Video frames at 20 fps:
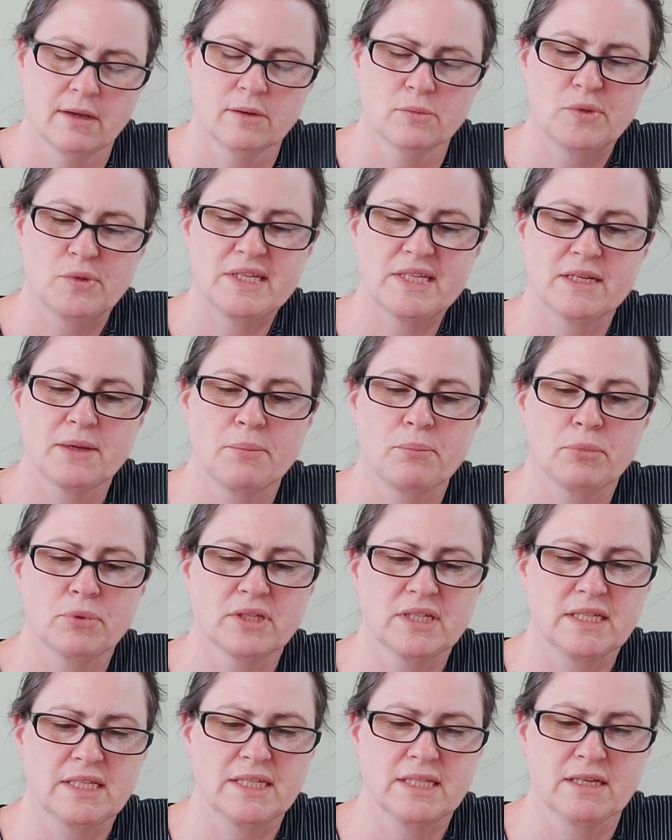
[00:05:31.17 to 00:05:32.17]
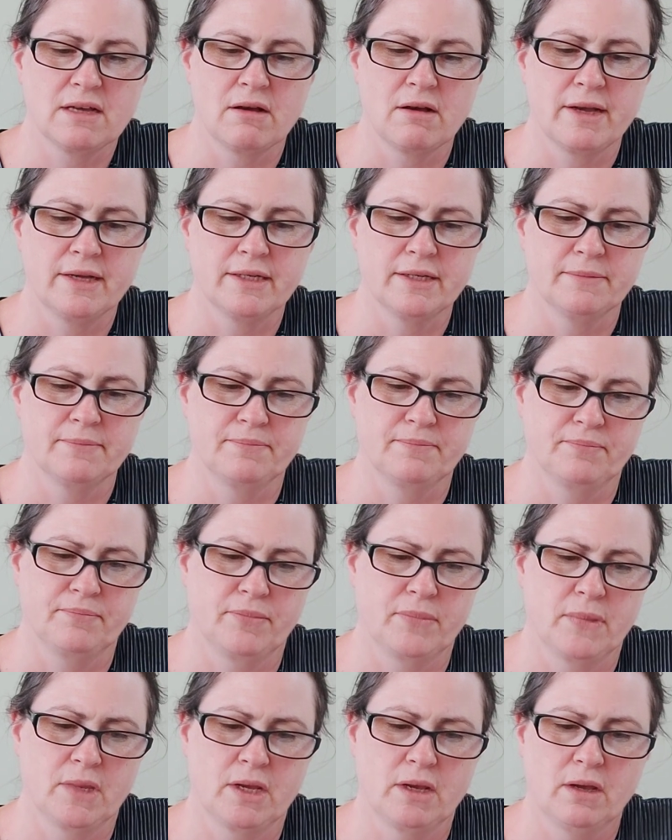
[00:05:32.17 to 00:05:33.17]
We stumbled inside.
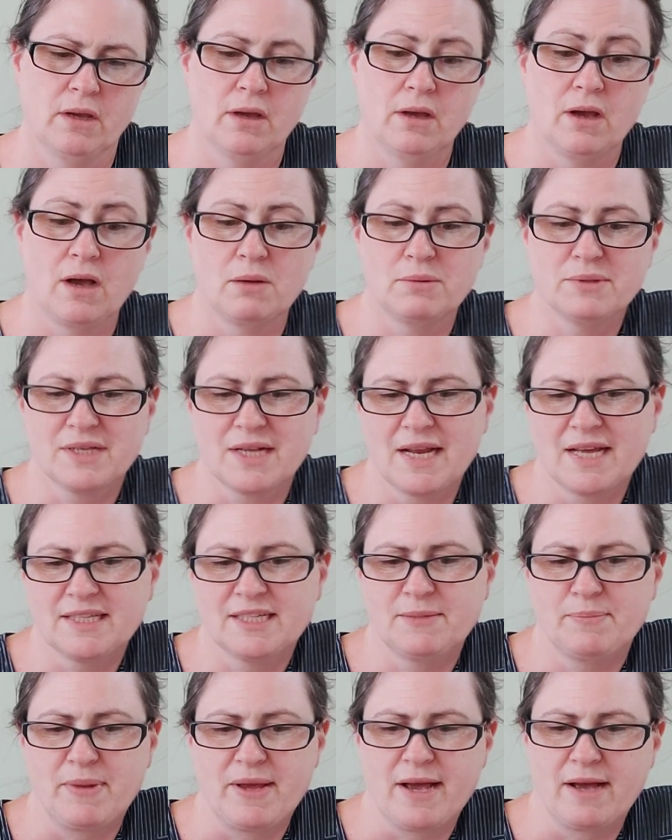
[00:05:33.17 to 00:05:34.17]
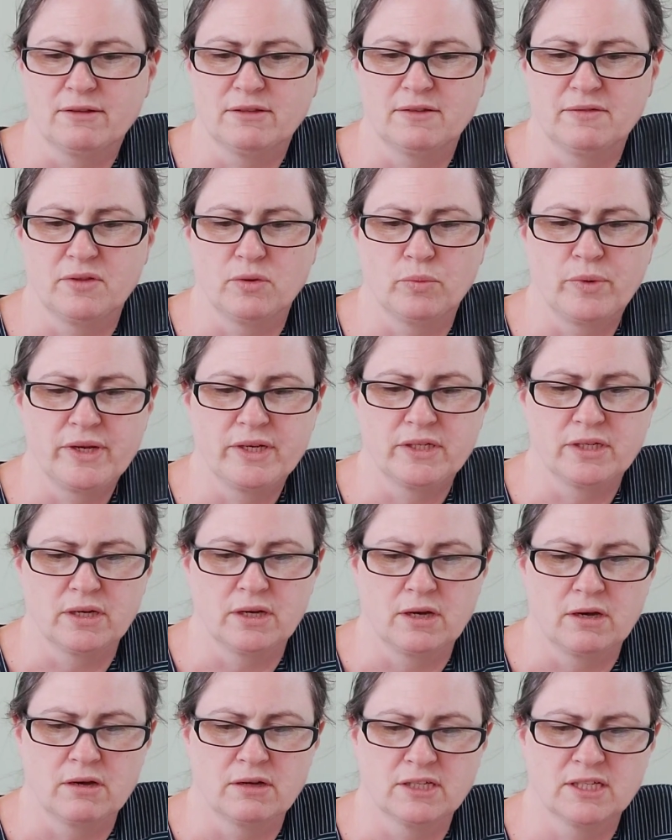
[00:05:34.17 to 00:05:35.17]
I was glad to be out of the wind at
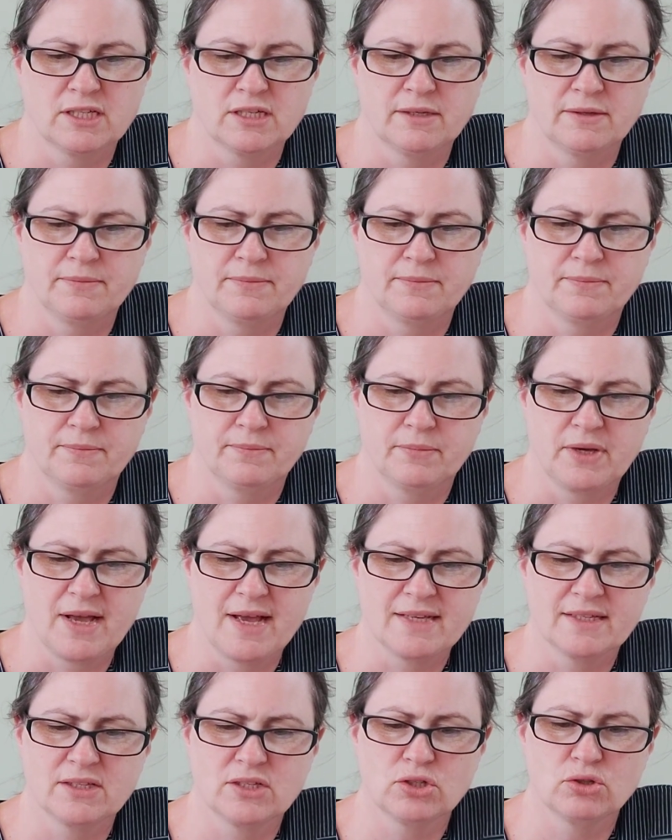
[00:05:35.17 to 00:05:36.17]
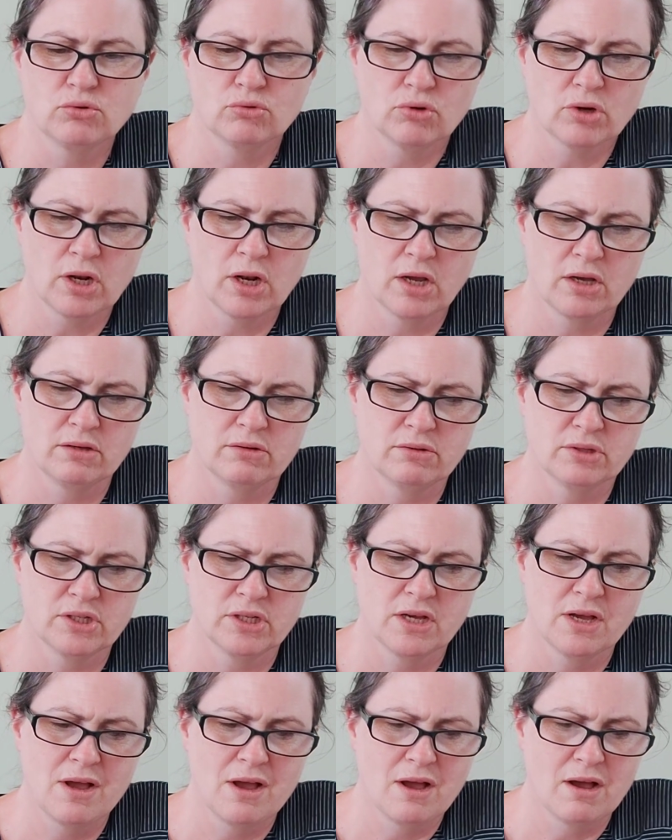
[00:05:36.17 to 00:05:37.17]
last, but as the door
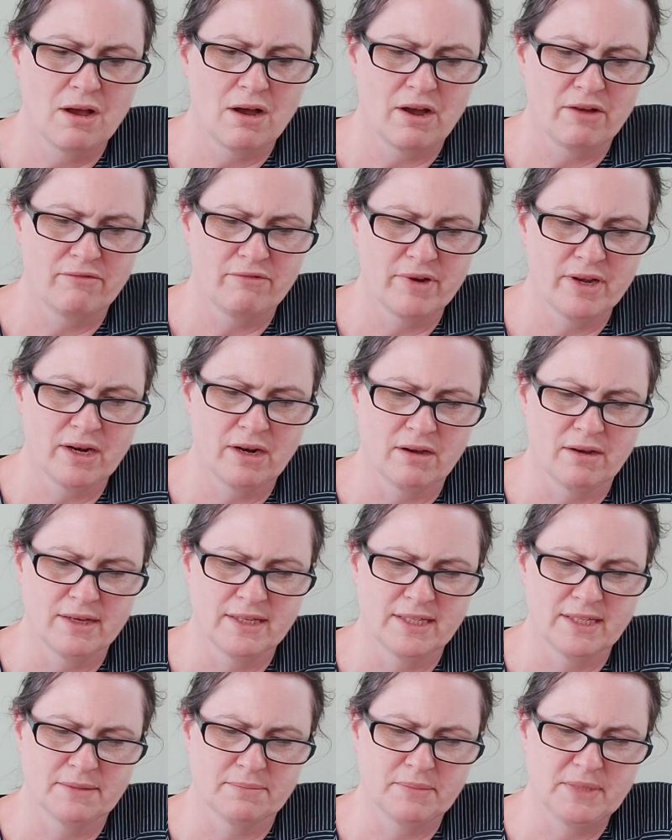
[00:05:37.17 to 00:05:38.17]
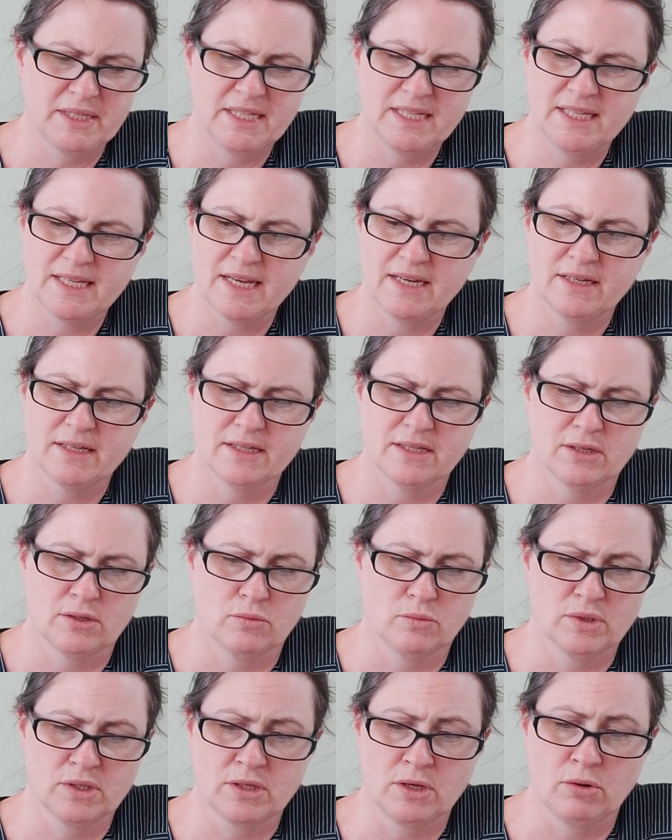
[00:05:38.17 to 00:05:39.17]
closed, I realised Mrs. Henderson
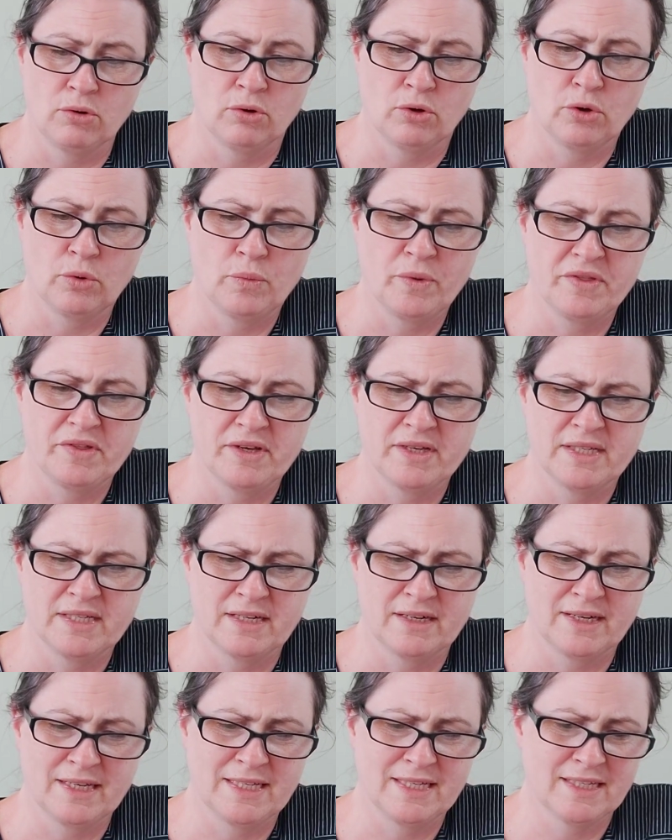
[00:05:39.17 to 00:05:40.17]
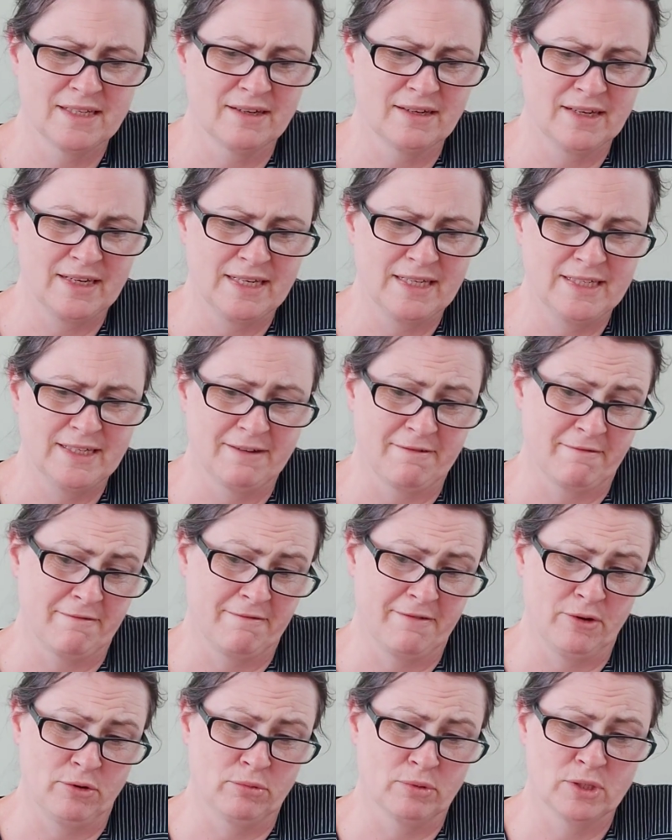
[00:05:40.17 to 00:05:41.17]
was no longer with us, and I suddenly didn't
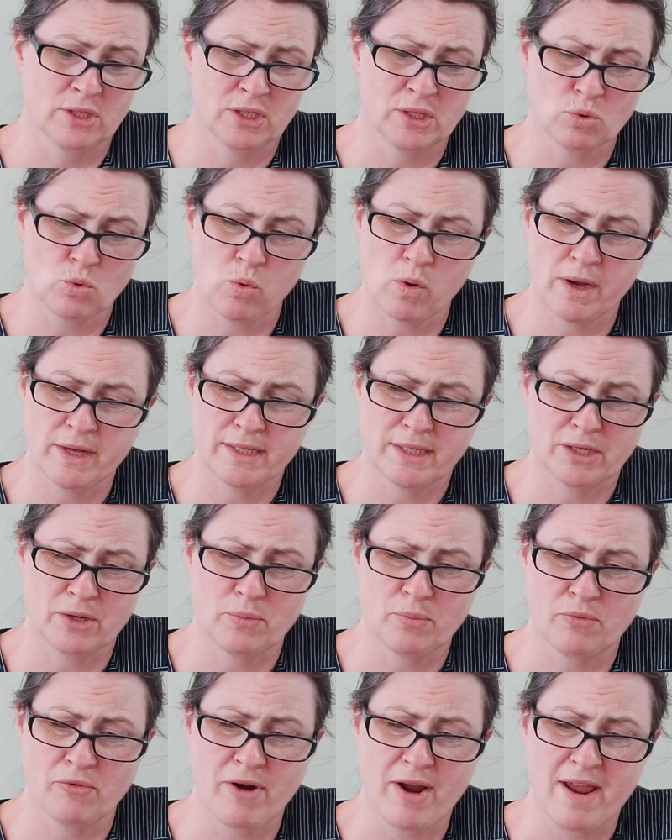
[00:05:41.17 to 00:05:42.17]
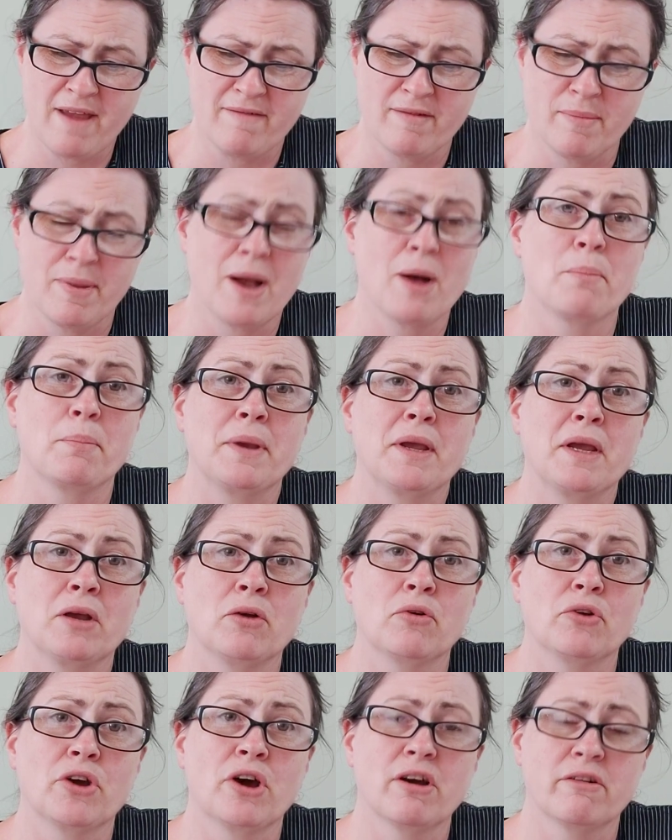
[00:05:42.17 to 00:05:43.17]
feel quite so brave about being
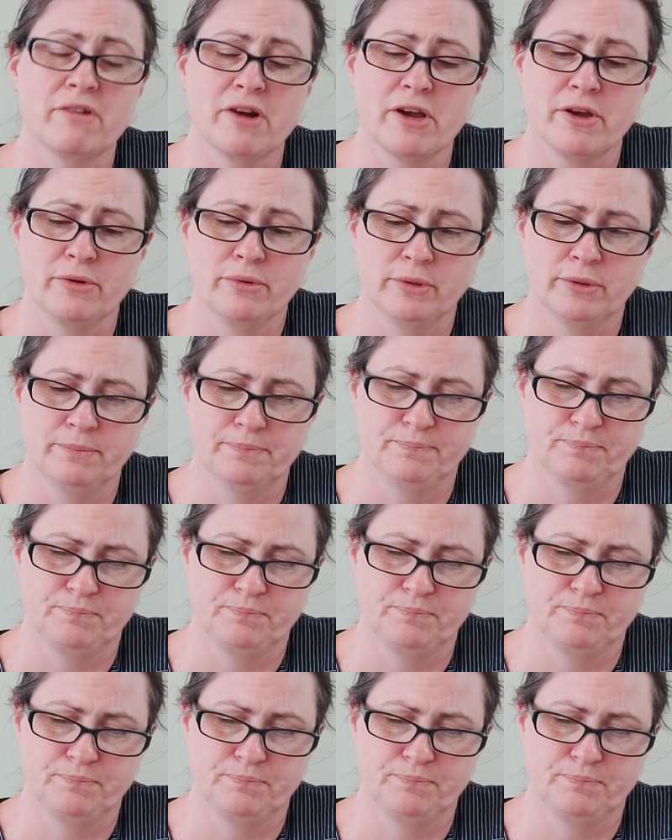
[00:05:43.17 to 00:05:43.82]
on our own.